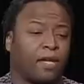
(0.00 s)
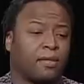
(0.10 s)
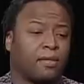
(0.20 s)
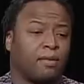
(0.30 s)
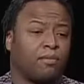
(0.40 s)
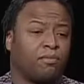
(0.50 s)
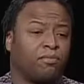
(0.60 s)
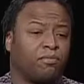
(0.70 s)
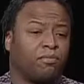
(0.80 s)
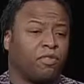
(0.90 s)
done some
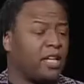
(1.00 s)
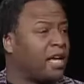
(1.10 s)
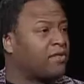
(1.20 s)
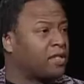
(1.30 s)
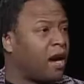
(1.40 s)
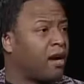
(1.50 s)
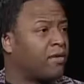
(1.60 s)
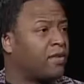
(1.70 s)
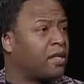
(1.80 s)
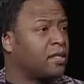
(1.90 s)
freelance
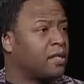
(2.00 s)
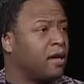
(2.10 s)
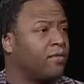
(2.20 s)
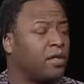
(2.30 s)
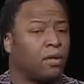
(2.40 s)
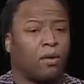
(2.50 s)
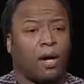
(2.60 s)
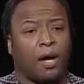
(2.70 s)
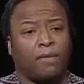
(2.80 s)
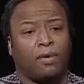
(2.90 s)
photography and stuff.
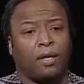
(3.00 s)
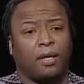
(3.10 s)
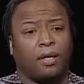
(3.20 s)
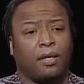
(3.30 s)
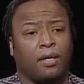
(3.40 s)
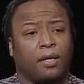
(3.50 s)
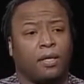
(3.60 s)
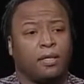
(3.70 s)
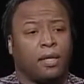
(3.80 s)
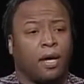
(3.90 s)
I've
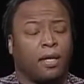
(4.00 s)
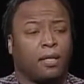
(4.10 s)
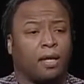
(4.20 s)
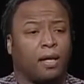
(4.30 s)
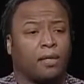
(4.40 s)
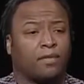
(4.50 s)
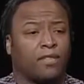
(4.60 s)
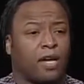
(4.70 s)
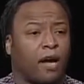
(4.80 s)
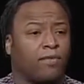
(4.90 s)
done some
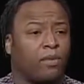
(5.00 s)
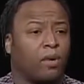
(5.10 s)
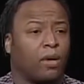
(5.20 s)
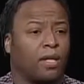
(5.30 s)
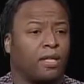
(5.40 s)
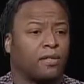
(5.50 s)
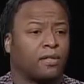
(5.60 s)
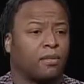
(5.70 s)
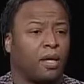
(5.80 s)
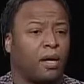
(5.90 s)
photography work. I did
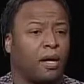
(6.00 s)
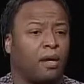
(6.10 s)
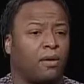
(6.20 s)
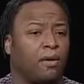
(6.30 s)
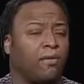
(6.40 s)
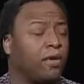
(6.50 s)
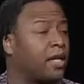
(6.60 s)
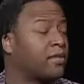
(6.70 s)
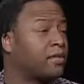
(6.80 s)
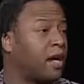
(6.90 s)
some
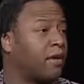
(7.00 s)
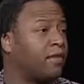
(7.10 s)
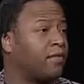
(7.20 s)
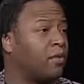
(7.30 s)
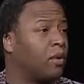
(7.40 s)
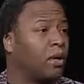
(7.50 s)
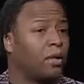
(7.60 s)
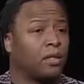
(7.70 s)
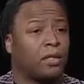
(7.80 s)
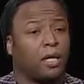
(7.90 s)
freelance photography
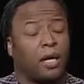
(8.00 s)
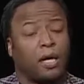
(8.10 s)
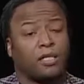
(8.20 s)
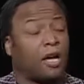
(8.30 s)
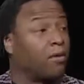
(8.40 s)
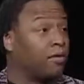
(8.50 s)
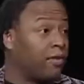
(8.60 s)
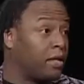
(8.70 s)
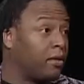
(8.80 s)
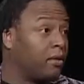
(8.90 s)
for the Chicago
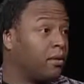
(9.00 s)
Defender.